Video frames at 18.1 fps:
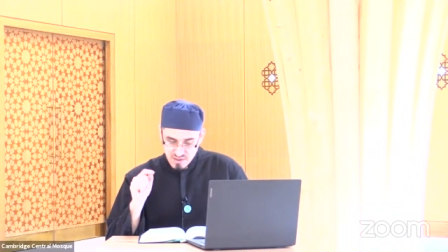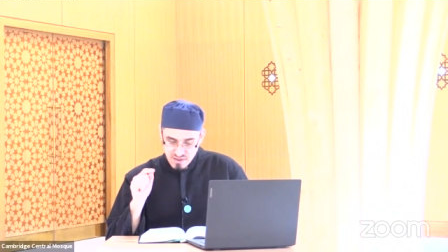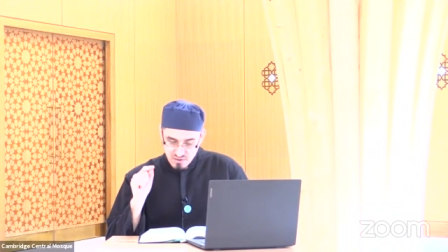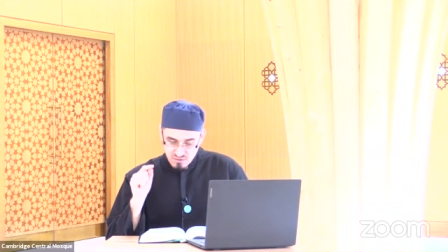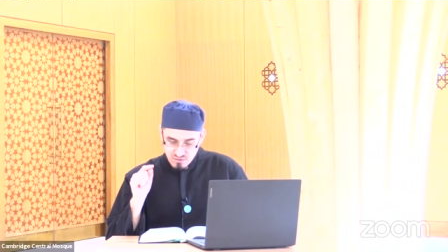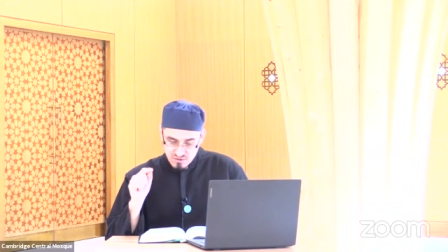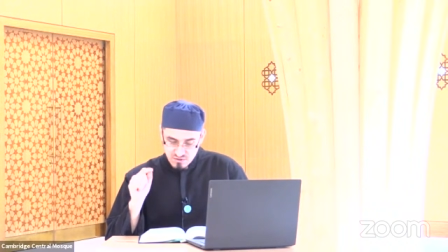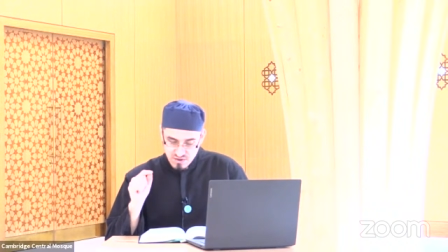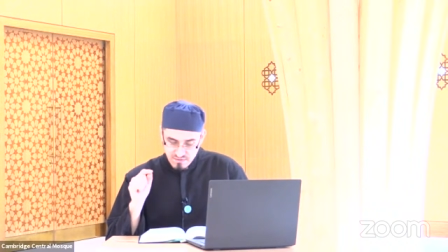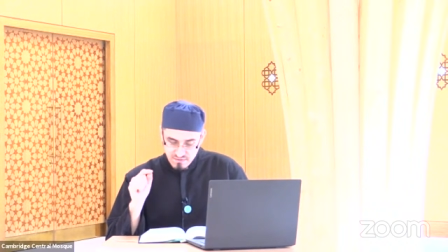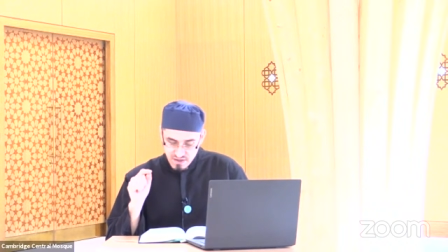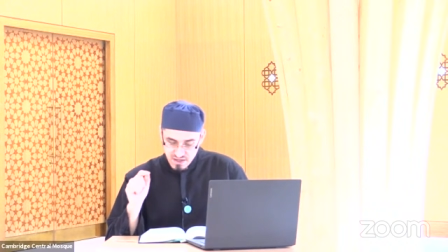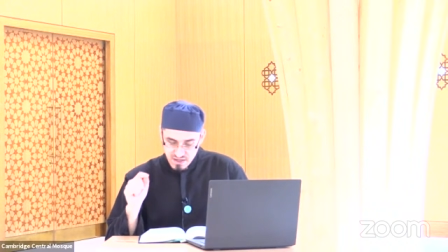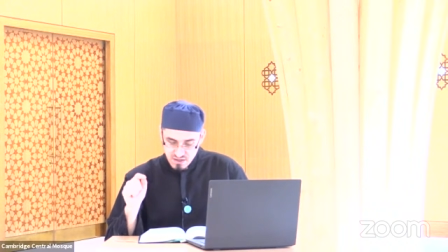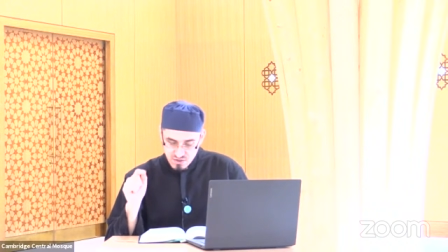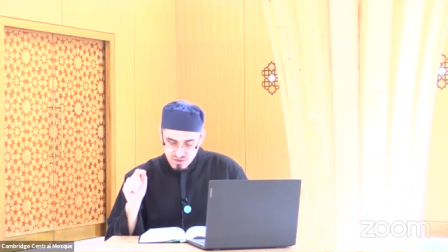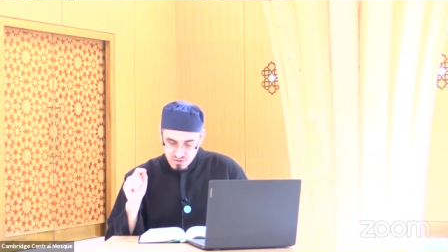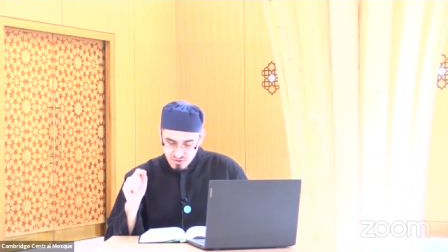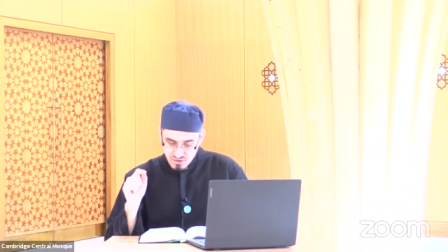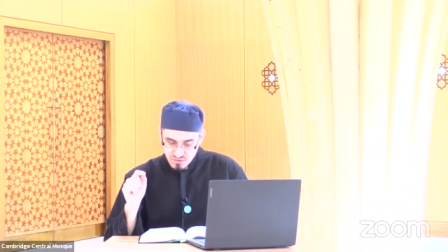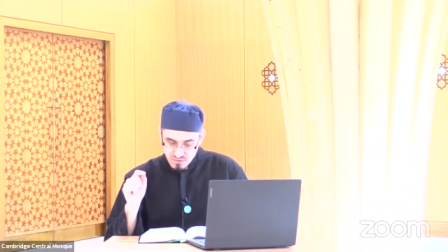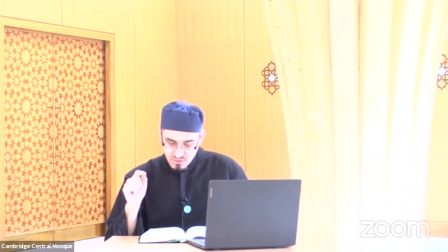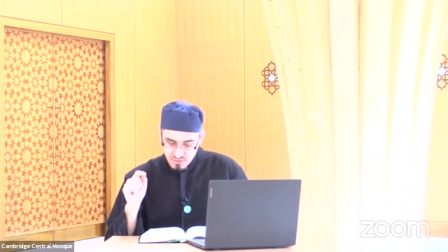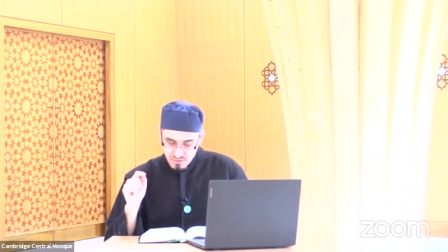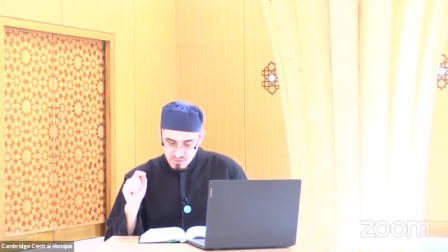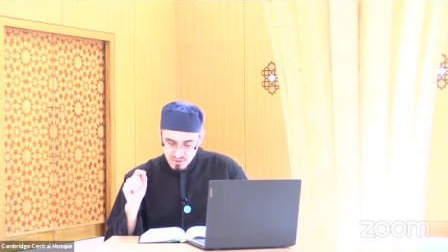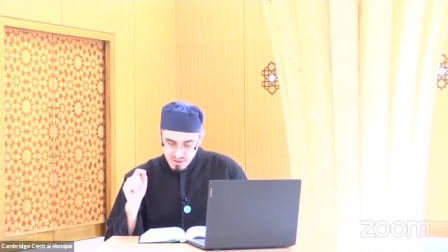Be you driven
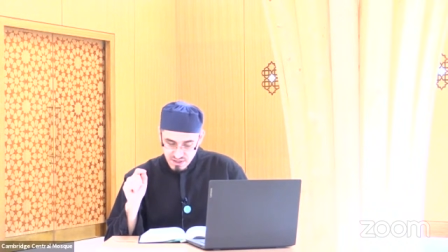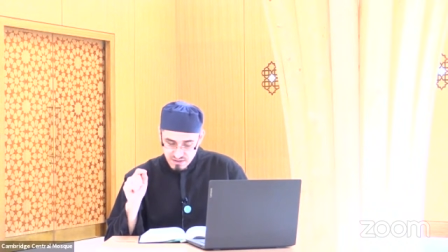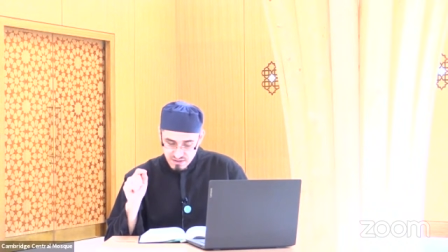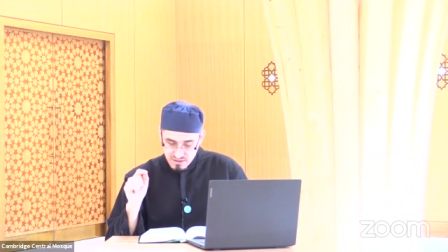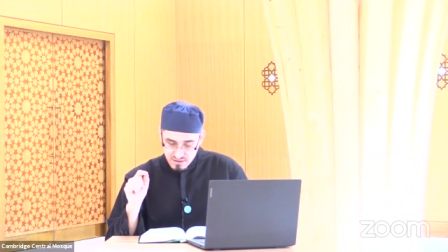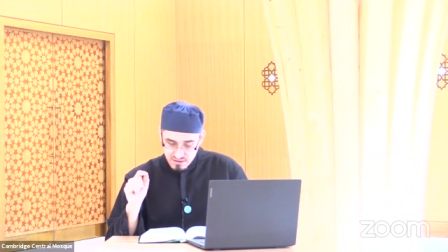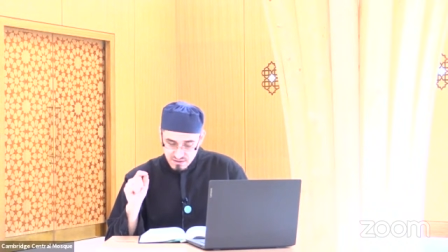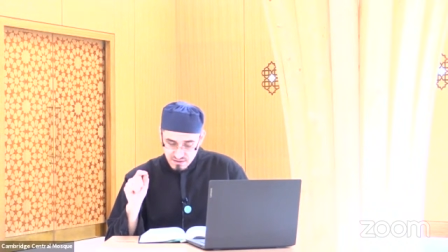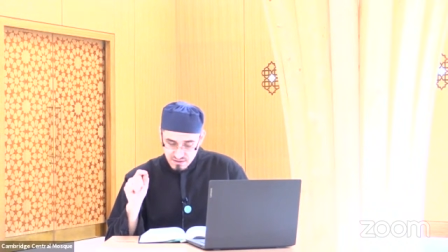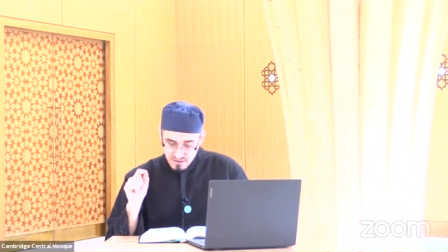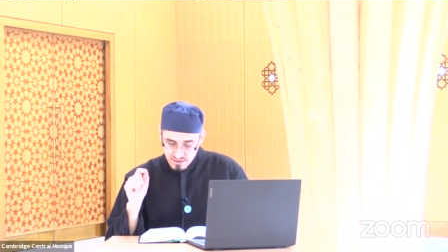into it?